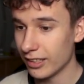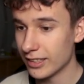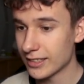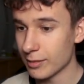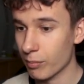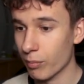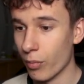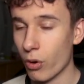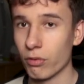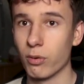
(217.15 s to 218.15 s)
it's
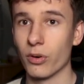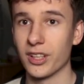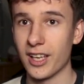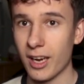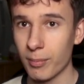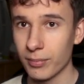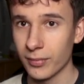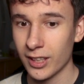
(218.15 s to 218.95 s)
more for them